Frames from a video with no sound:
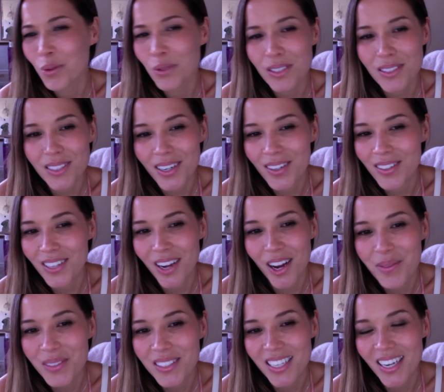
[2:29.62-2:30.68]
this Eric
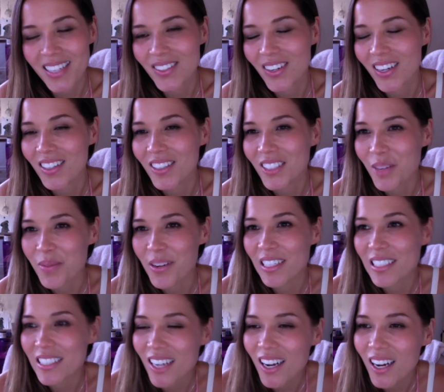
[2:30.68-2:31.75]
Thomas guy? So I had to look up
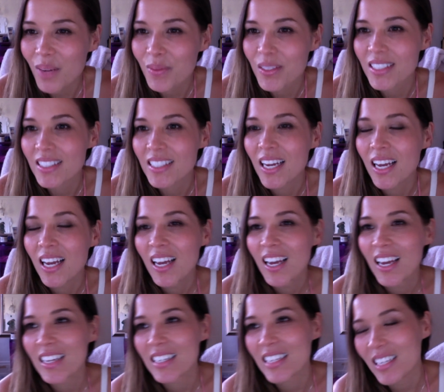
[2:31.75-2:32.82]
Eric Thomas,
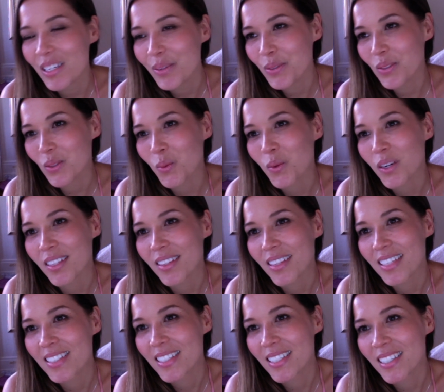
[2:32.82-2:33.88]
and he was the one
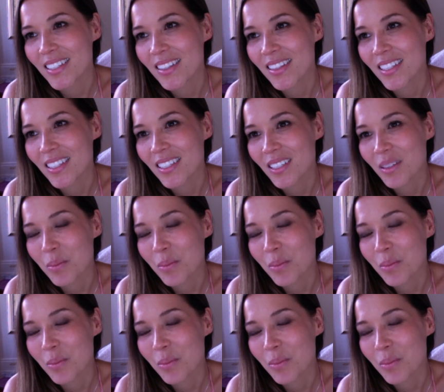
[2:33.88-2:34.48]
that did the